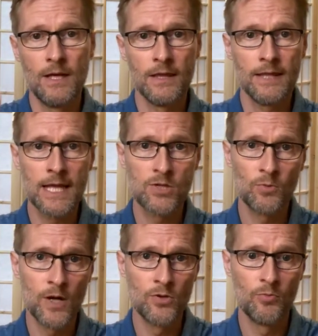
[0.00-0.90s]
that's
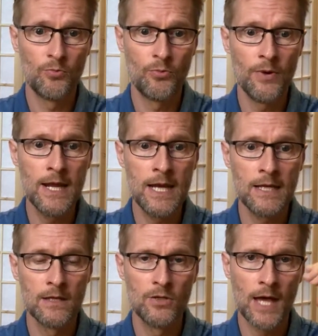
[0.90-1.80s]
where your
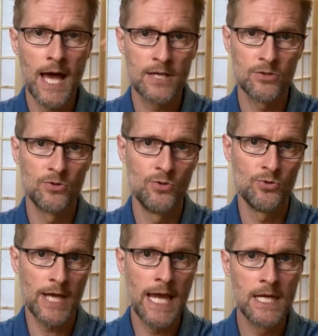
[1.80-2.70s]
brain has to
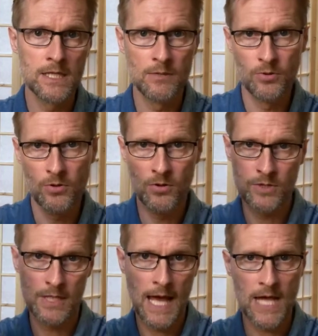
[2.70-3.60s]
use energy, because
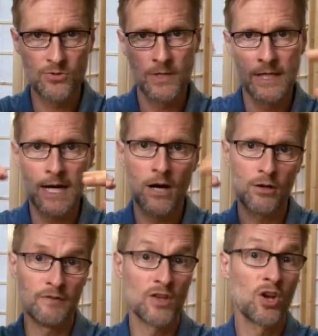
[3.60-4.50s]
it has to get out of
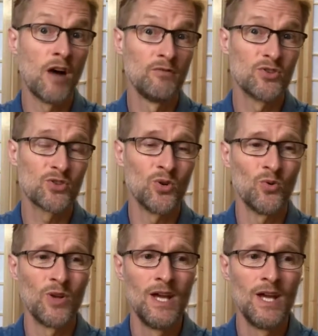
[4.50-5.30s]
the comfort zone.